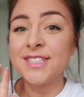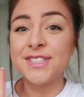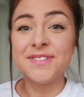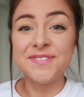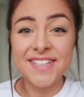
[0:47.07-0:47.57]

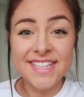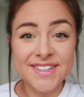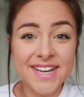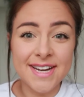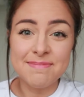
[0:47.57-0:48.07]
So the
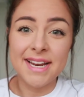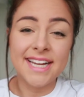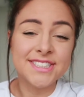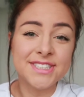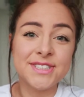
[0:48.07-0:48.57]
video that I'd
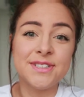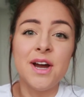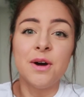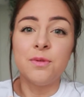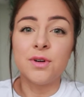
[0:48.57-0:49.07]
planned to do
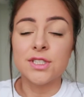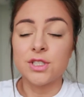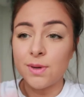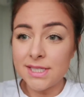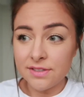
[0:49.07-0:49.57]
was
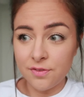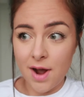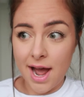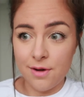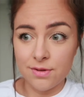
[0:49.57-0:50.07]

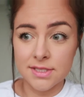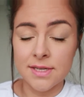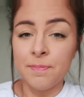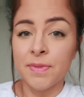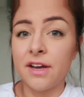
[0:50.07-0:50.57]
24 hours
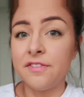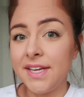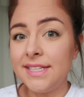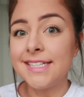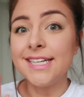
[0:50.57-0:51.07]
of
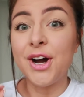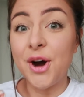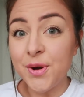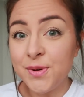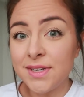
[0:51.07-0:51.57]
eating
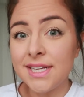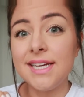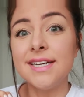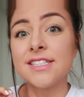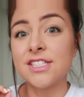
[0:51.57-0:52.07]

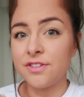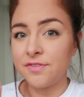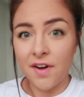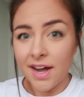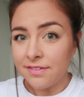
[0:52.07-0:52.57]
only
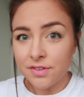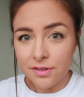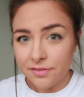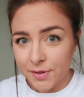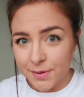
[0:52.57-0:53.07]

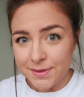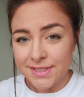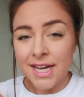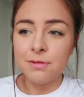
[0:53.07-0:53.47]
survival food,